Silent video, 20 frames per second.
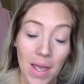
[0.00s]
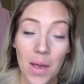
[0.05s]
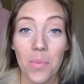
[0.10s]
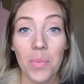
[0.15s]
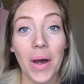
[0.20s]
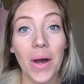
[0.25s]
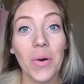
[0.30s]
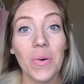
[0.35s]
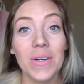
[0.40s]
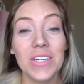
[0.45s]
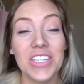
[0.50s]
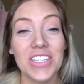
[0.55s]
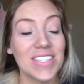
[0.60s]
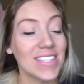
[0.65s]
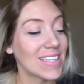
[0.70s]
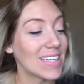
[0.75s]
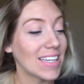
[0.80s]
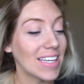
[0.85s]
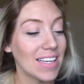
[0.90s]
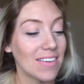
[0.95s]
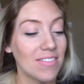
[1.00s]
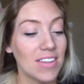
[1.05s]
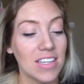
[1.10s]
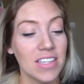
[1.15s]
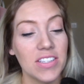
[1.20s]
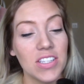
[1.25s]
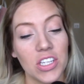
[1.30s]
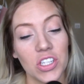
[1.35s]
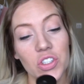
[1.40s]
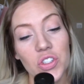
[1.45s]
but we're just going to give
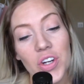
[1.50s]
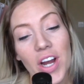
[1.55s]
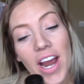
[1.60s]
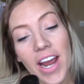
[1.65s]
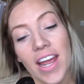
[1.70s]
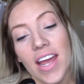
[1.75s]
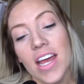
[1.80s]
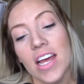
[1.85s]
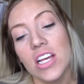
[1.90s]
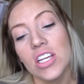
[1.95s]
this a try.